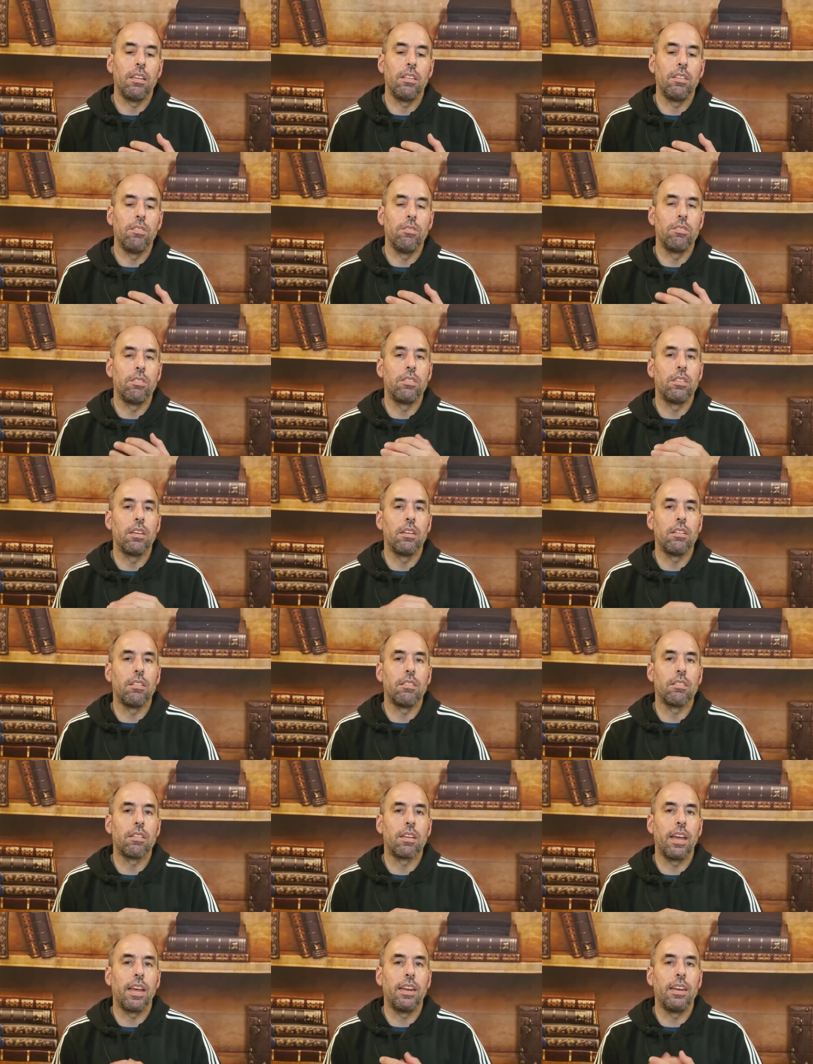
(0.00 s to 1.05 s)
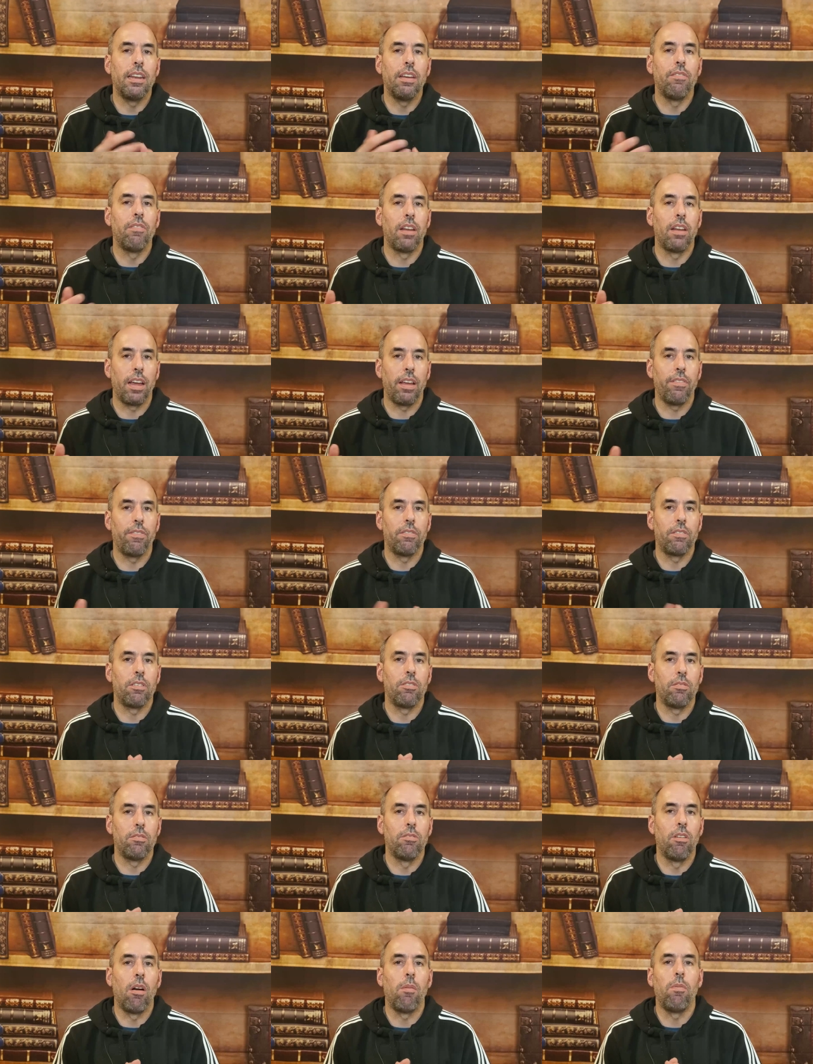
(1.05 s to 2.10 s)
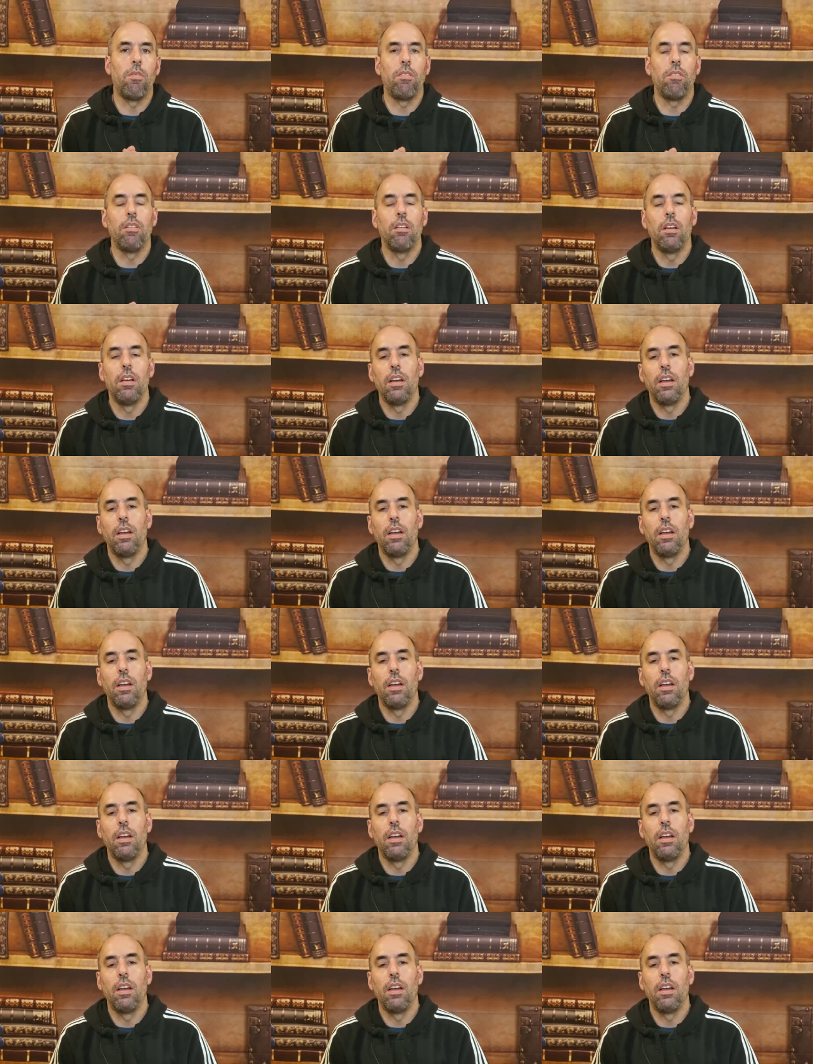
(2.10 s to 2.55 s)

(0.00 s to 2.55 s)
you still can live life to a normal,